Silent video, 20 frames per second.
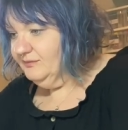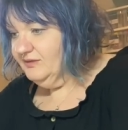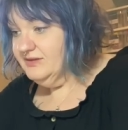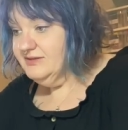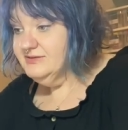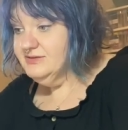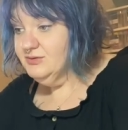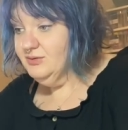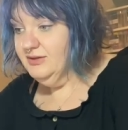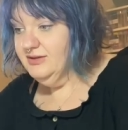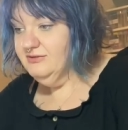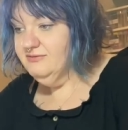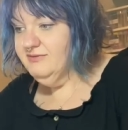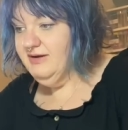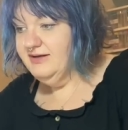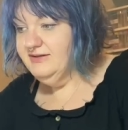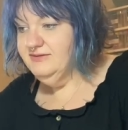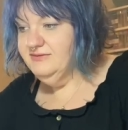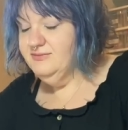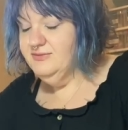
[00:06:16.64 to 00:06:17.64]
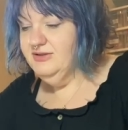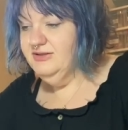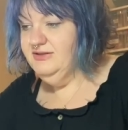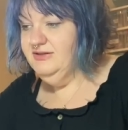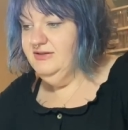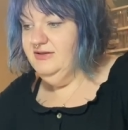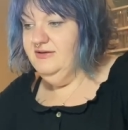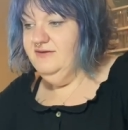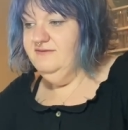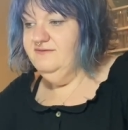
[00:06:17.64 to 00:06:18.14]
It's quite a random one.
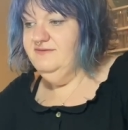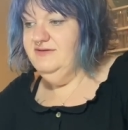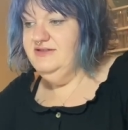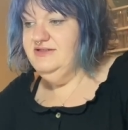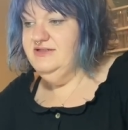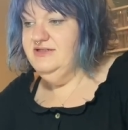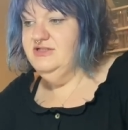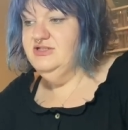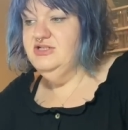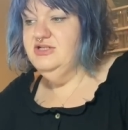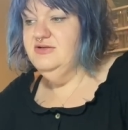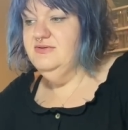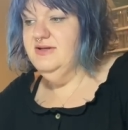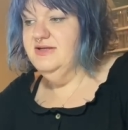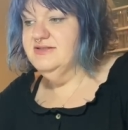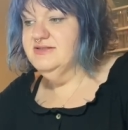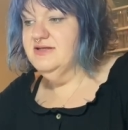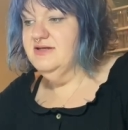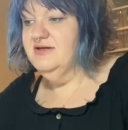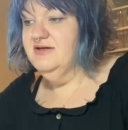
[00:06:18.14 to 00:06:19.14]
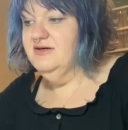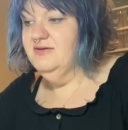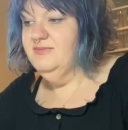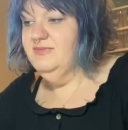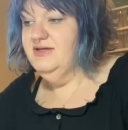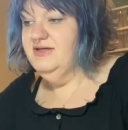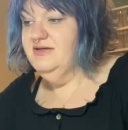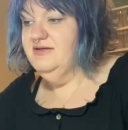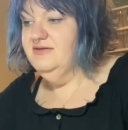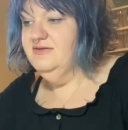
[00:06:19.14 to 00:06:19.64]
Vintage US
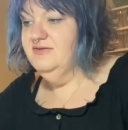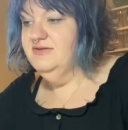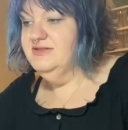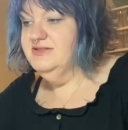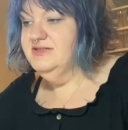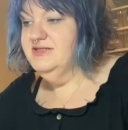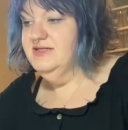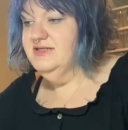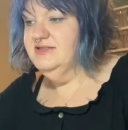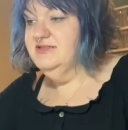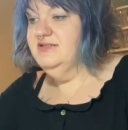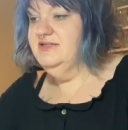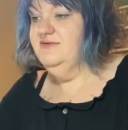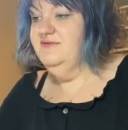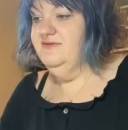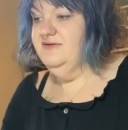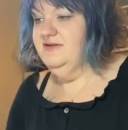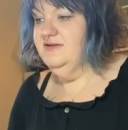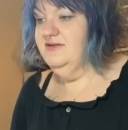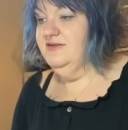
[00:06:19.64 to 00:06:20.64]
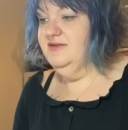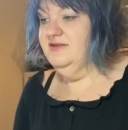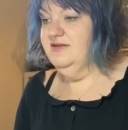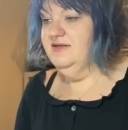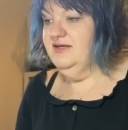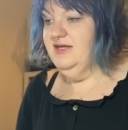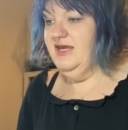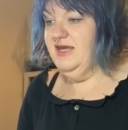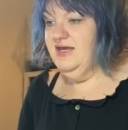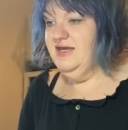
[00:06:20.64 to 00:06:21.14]
Army 65th
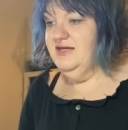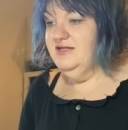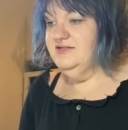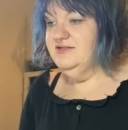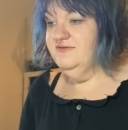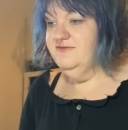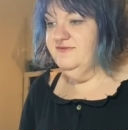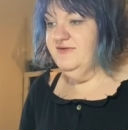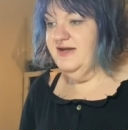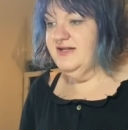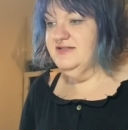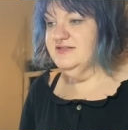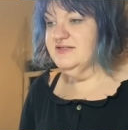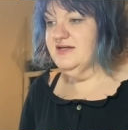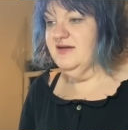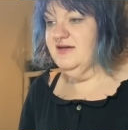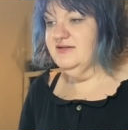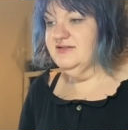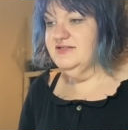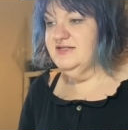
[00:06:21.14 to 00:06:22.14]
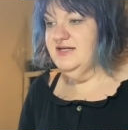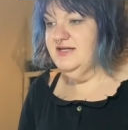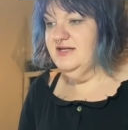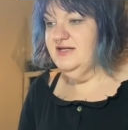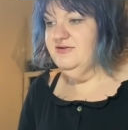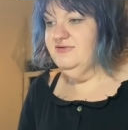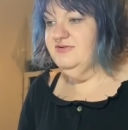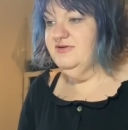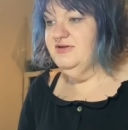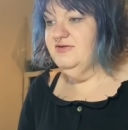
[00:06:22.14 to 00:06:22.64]
Air Defense
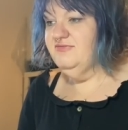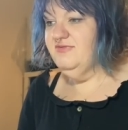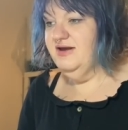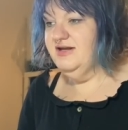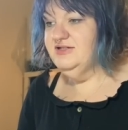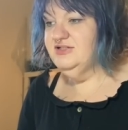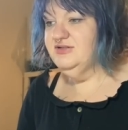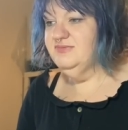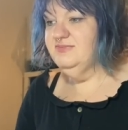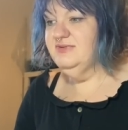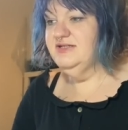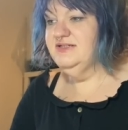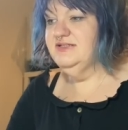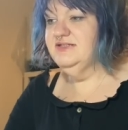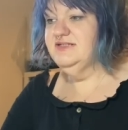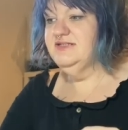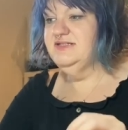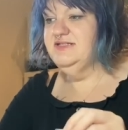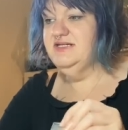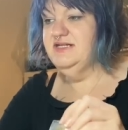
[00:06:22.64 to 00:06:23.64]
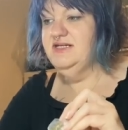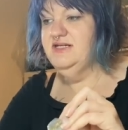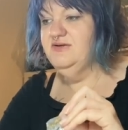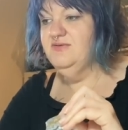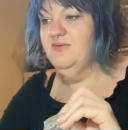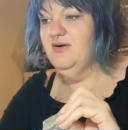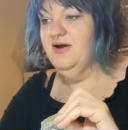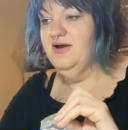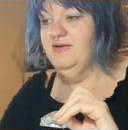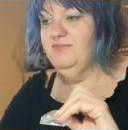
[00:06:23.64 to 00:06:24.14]
Artillery Regiment
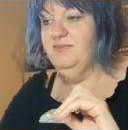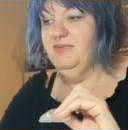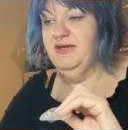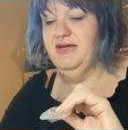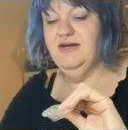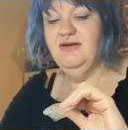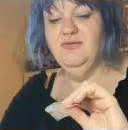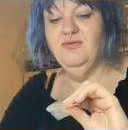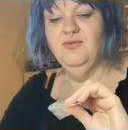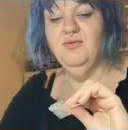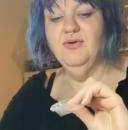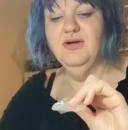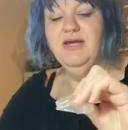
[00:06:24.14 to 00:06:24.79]
DY pin or